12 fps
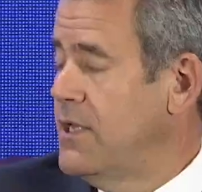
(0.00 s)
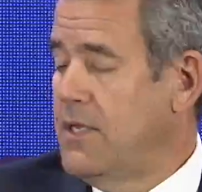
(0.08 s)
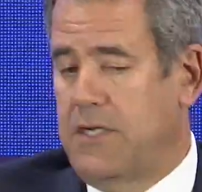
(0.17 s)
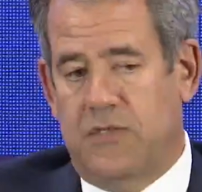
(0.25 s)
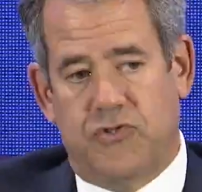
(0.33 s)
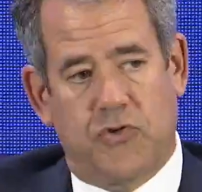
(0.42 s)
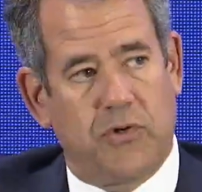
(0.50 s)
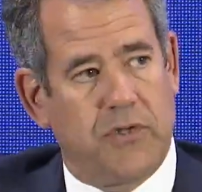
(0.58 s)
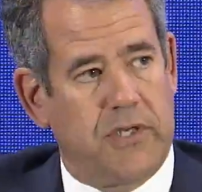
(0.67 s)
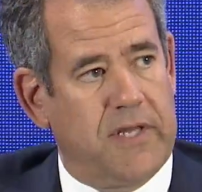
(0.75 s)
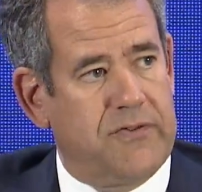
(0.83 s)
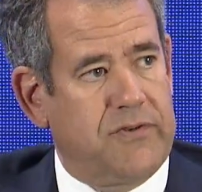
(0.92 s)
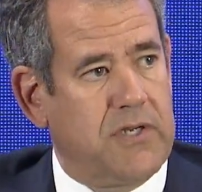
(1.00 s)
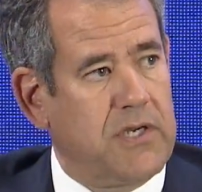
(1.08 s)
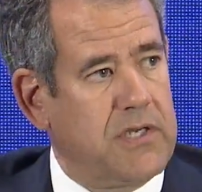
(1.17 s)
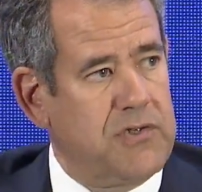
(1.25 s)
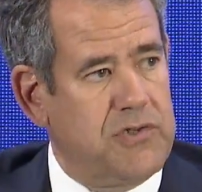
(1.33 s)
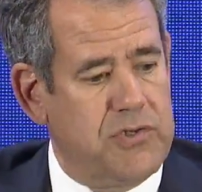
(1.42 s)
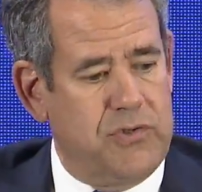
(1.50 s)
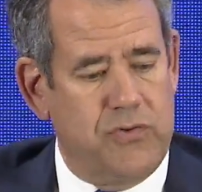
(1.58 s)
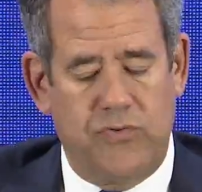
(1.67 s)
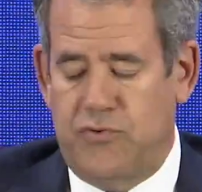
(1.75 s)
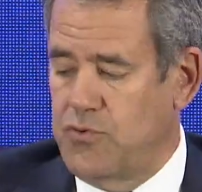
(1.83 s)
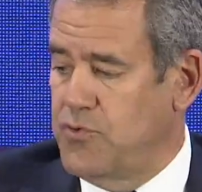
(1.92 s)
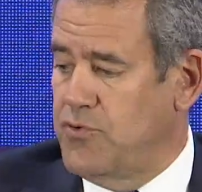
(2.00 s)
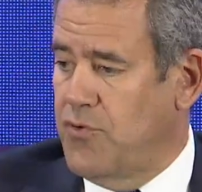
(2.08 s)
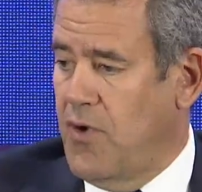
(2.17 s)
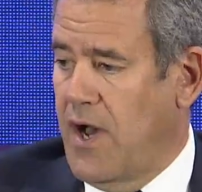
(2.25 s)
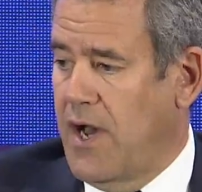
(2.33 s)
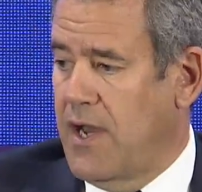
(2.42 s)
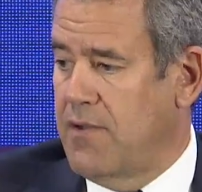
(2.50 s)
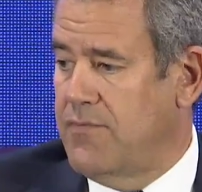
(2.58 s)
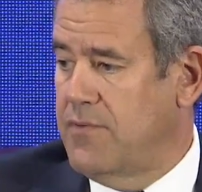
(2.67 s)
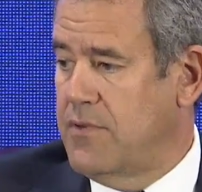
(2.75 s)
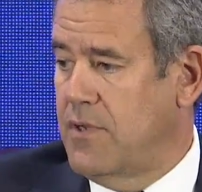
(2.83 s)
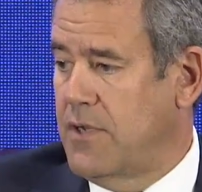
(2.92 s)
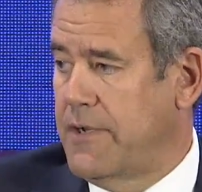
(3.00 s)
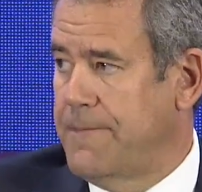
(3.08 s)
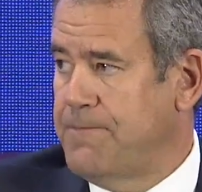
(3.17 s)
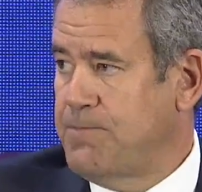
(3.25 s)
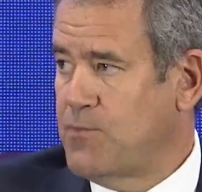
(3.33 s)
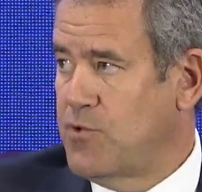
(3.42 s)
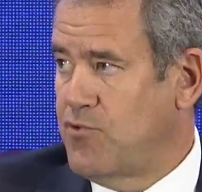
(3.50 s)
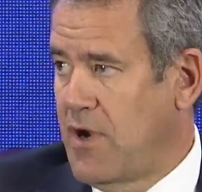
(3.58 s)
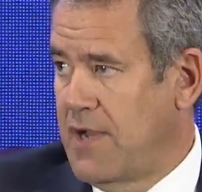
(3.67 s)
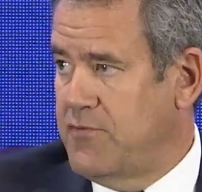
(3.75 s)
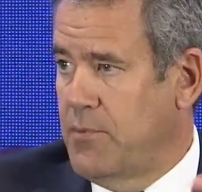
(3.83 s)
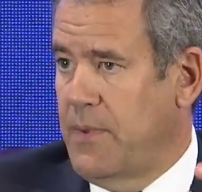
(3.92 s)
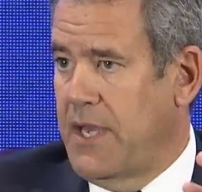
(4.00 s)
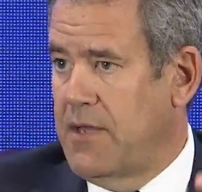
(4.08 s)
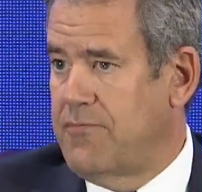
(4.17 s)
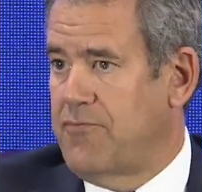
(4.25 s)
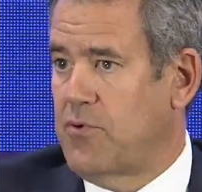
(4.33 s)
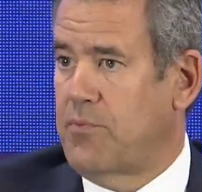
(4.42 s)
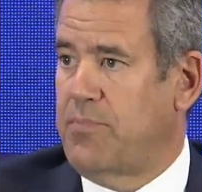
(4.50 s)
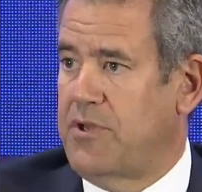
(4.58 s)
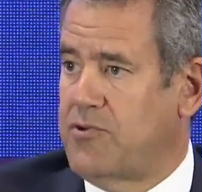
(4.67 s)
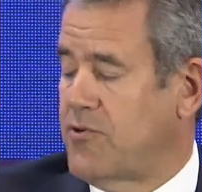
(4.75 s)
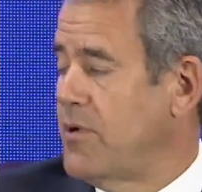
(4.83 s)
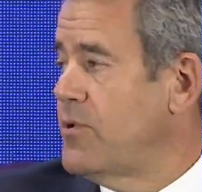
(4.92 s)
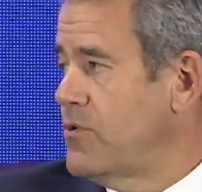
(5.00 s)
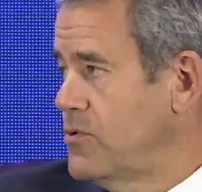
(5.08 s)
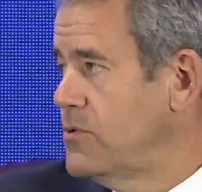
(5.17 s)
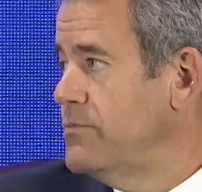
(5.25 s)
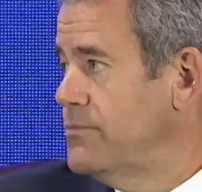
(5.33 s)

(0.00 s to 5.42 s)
And certainly that's going to continue to drive demand for petrochemical.